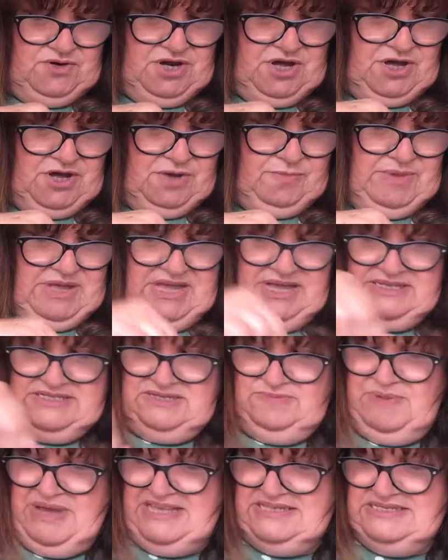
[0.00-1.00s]
home.
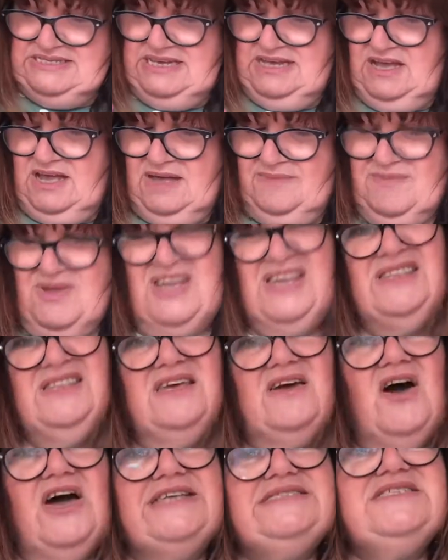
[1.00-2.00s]
Depending, in
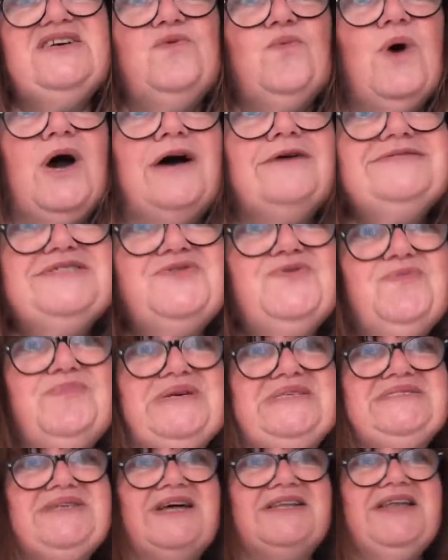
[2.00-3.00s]
the ideal world, it will be
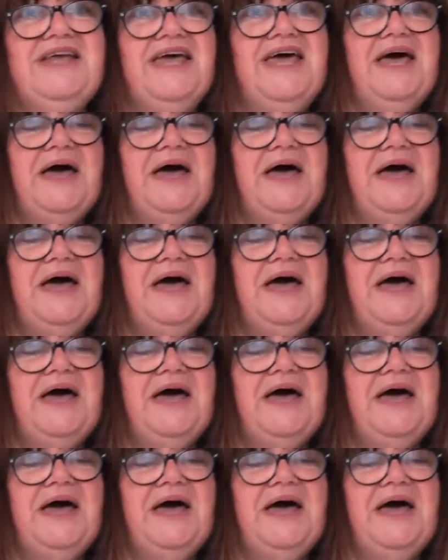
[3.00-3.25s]
done